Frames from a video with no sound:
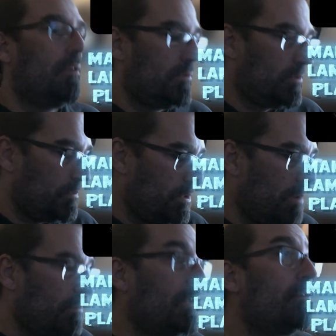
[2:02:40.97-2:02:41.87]
So
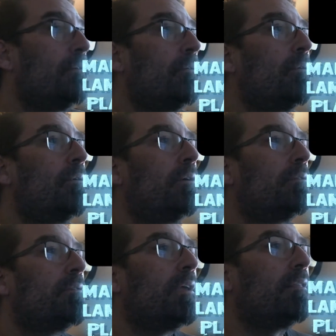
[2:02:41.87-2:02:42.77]
W,
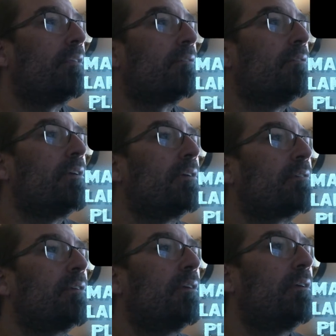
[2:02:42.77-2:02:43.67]
take this
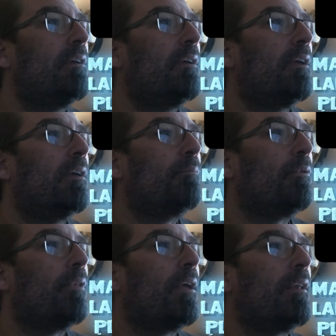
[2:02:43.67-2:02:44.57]
disc and pull
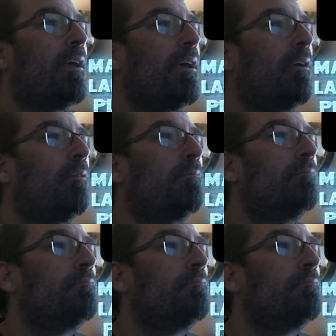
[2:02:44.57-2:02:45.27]
that down